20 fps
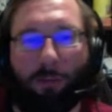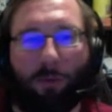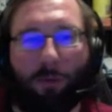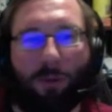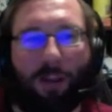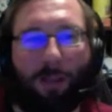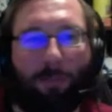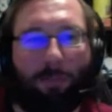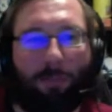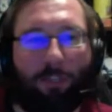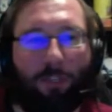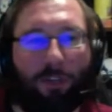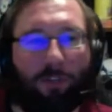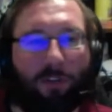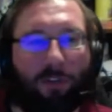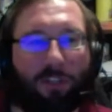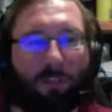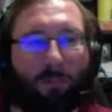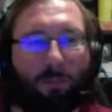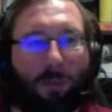collapsed the
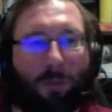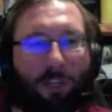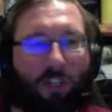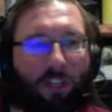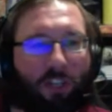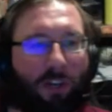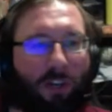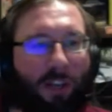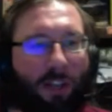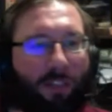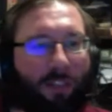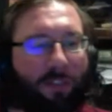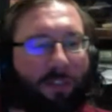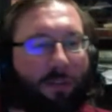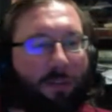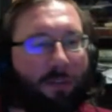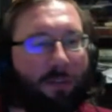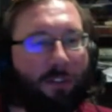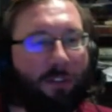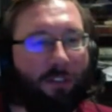universe by sheer length,
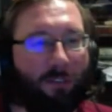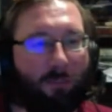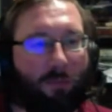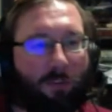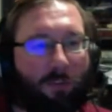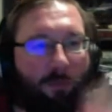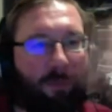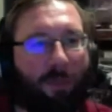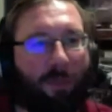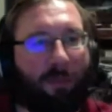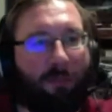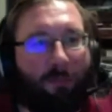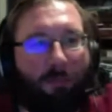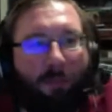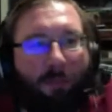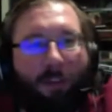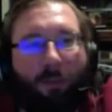because it would have been